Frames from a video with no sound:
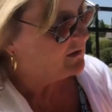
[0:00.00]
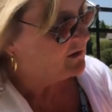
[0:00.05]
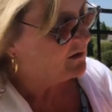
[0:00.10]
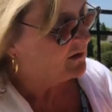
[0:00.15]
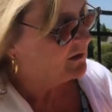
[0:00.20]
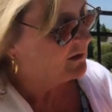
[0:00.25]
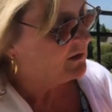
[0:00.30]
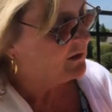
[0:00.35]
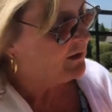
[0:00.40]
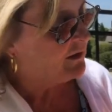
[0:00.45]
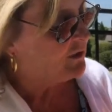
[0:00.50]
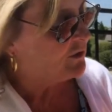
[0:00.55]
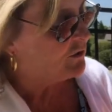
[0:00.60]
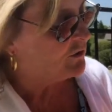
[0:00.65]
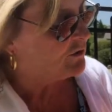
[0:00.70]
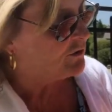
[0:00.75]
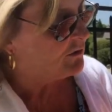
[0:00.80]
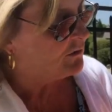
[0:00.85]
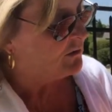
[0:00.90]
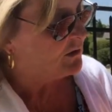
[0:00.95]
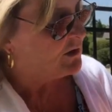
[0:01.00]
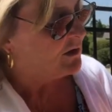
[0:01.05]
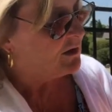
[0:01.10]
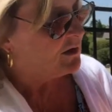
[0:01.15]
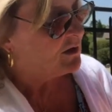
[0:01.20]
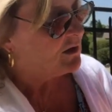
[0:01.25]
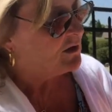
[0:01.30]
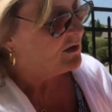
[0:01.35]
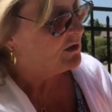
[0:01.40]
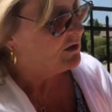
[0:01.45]
clear,
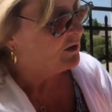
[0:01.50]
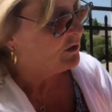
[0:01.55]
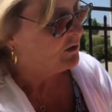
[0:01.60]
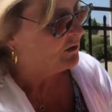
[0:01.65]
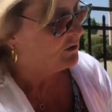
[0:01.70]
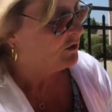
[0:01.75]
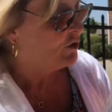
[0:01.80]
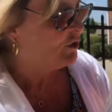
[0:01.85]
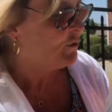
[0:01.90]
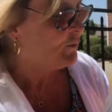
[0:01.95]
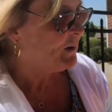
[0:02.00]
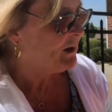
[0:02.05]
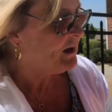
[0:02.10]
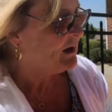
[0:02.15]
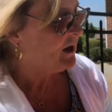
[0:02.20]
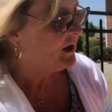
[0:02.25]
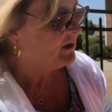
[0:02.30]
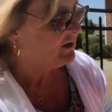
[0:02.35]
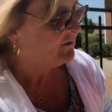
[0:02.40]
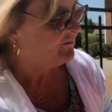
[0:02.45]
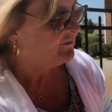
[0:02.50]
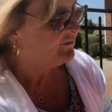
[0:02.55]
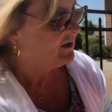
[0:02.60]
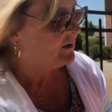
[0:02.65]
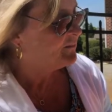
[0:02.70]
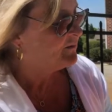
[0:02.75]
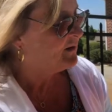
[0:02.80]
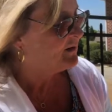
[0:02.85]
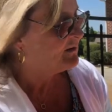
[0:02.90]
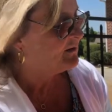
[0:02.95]
gooey kind of
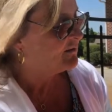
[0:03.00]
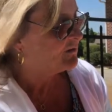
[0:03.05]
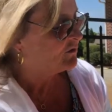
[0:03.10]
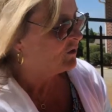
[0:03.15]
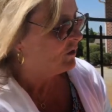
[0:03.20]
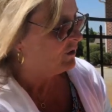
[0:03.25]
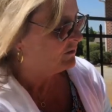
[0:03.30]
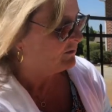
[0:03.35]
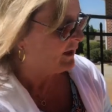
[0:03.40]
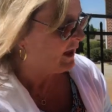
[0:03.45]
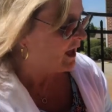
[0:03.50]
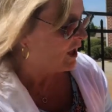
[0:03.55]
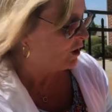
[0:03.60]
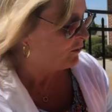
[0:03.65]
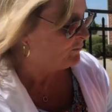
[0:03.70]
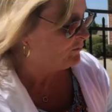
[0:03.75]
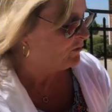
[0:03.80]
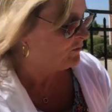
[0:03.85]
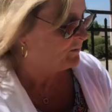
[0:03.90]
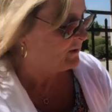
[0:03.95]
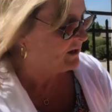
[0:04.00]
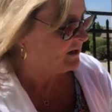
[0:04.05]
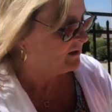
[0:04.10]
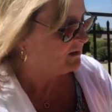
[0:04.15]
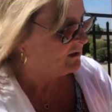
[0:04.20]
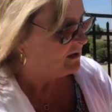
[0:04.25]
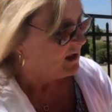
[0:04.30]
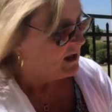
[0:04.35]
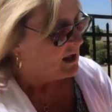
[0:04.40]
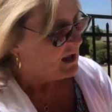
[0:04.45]
substance is called albumin,
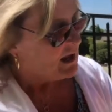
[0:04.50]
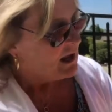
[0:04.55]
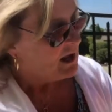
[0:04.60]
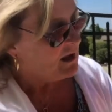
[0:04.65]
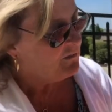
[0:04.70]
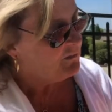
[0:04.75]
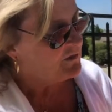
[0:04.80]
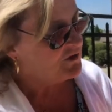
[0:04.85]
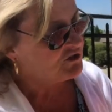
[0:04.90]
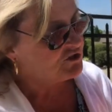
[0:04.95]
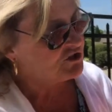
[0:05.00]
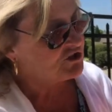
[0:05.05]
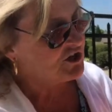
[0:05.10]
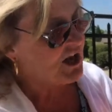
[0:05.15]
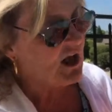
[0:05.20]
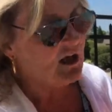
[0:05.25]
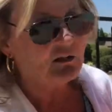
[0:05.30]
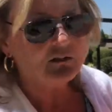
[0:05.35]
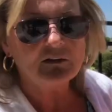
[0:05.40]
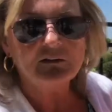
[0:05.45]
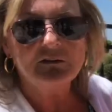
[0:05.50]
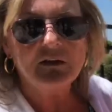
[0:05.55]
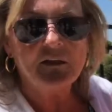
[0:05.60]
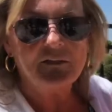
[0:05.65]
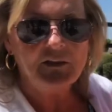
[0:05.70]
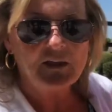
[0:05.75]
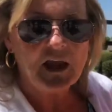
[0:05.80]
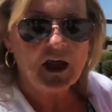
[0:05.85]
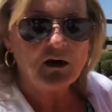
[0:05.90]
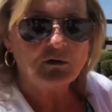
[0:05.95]
and the shell is on
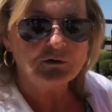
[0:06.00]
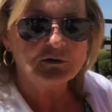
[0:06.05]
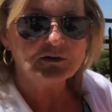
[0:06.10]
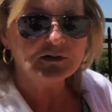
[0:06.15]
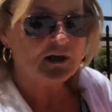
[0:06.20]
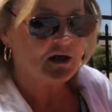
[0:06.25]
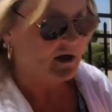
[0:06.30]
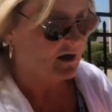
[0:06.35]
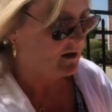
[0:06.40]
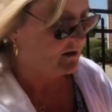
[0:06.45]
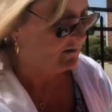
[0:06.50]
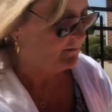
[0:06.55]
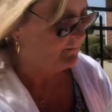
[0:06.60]
the outside.